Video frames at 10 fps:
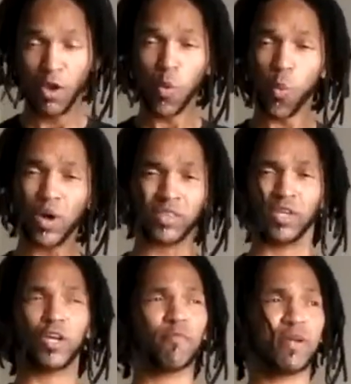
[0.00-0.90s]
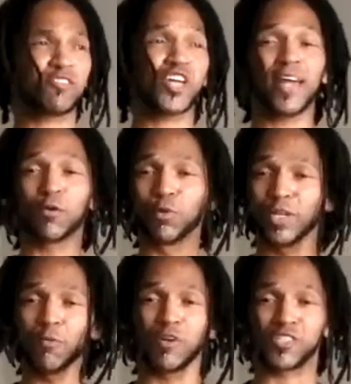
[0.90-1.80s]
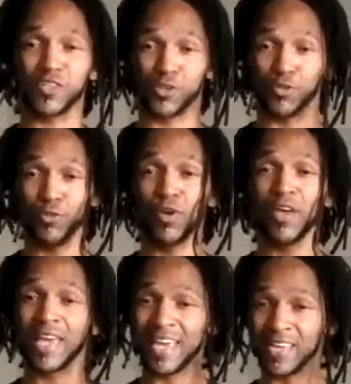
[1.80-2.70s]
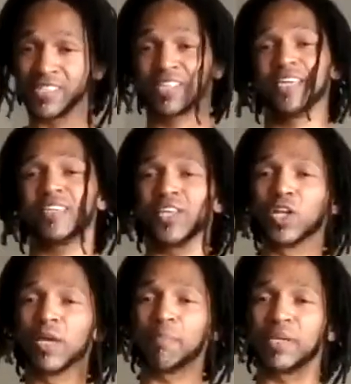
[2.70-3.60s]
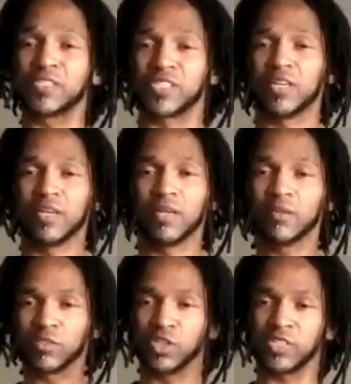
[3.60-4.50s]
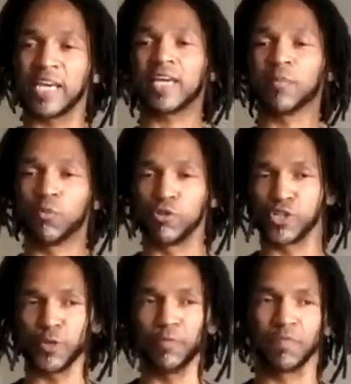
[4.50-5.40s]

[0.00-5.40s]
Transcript: What the government of China really wants to do is get the Olympics to take up Wushu.